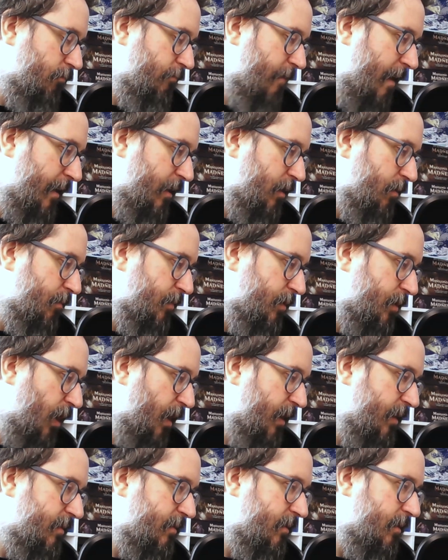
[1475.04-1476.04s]
random
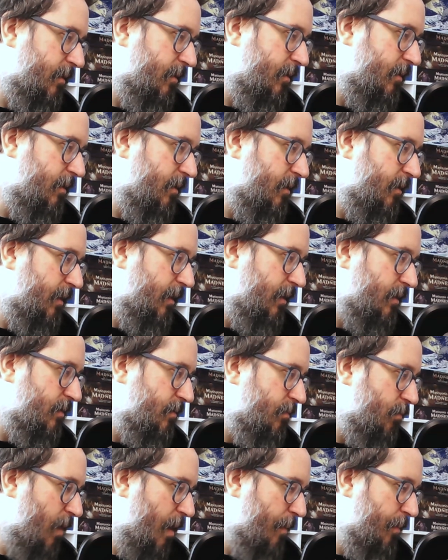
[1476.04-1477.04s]
dice that each
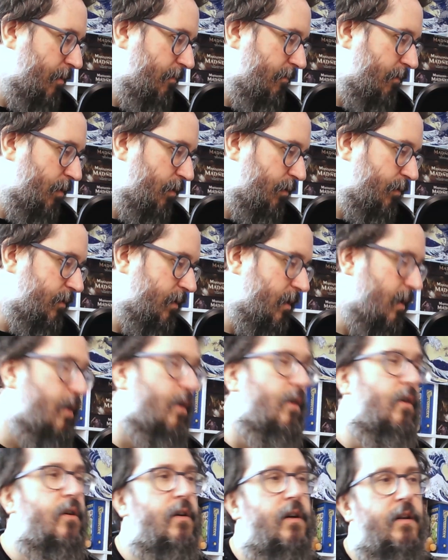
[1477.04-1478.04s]
weapon rolls.
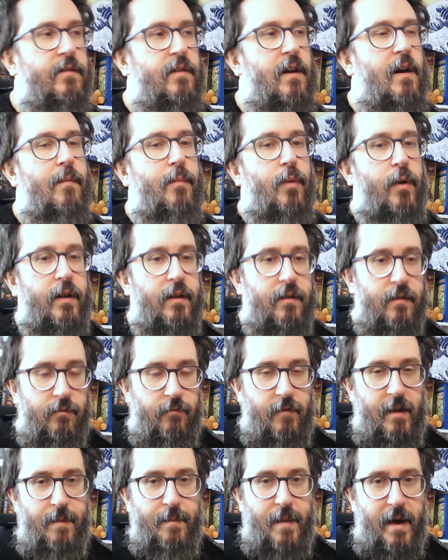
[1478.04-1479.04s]
Well, at a certain point, it doesn't
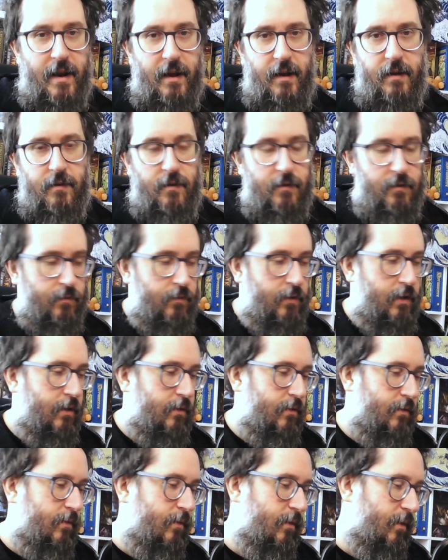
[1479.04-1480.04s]
really matter because
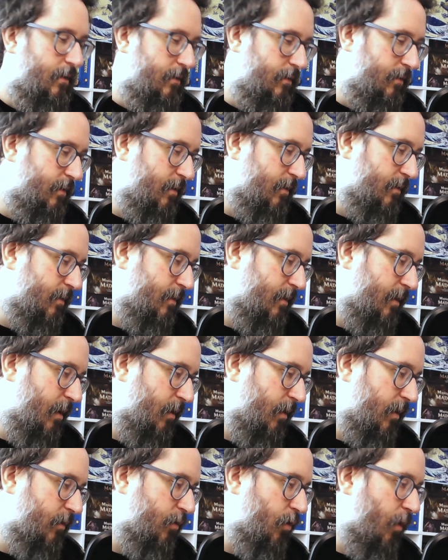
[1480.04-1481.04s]
it's just
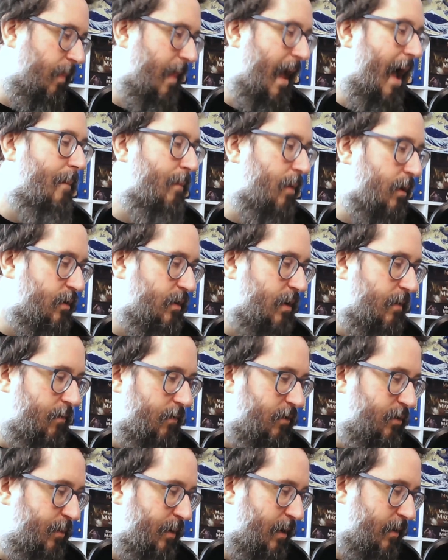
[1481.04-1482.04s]
there's not that much
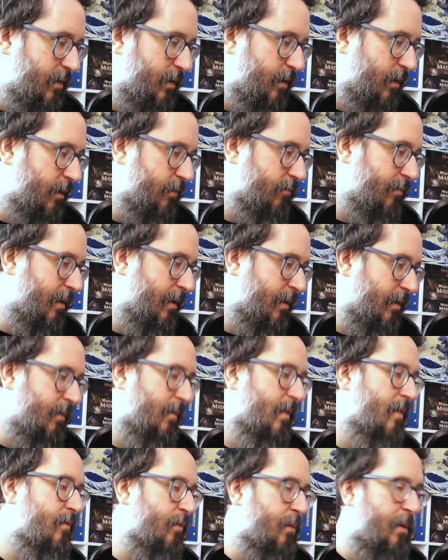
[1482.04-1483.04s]
difference between the dice. Really,
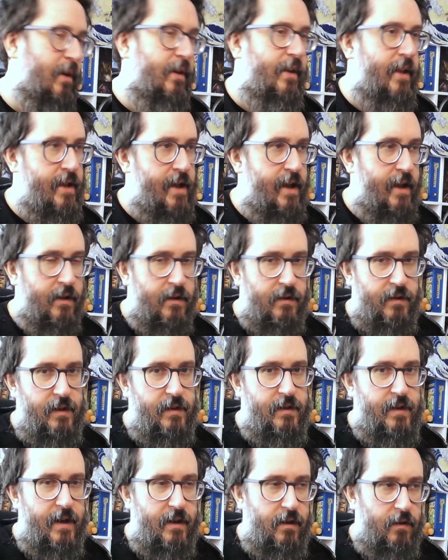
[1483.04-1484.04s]
this is a D8 and a
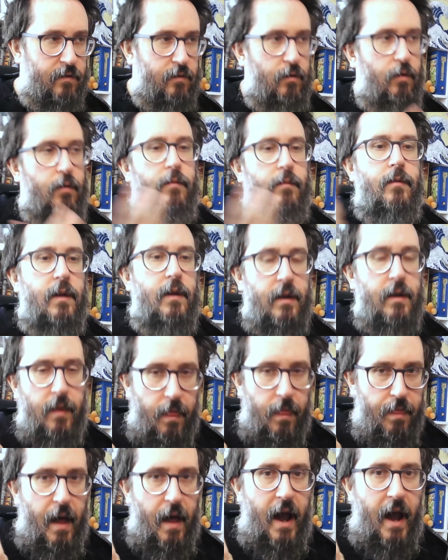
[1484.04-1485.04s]
D10 is not
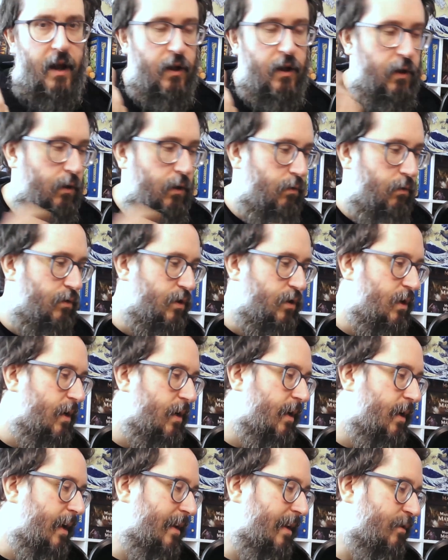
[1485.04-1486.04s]
that huge,
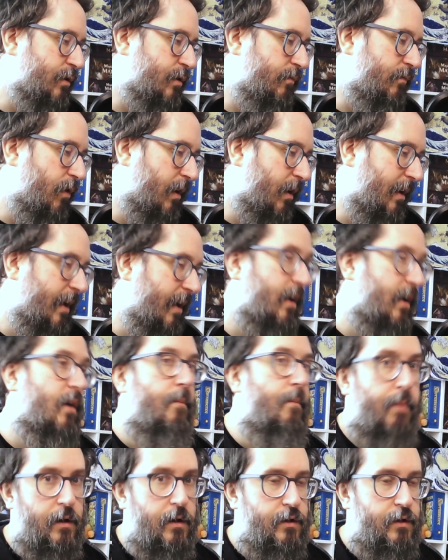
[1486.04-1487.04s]
unless you're rolling like a
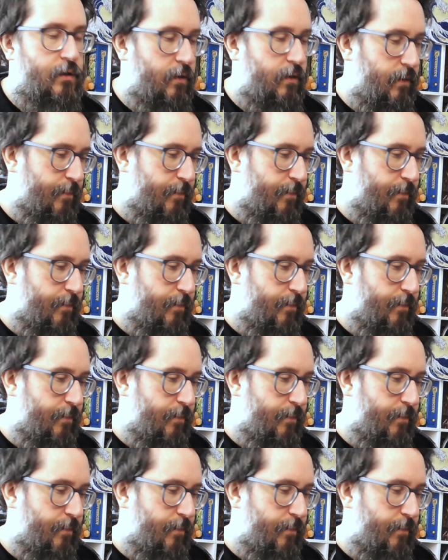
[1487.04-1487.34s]
bunch of them.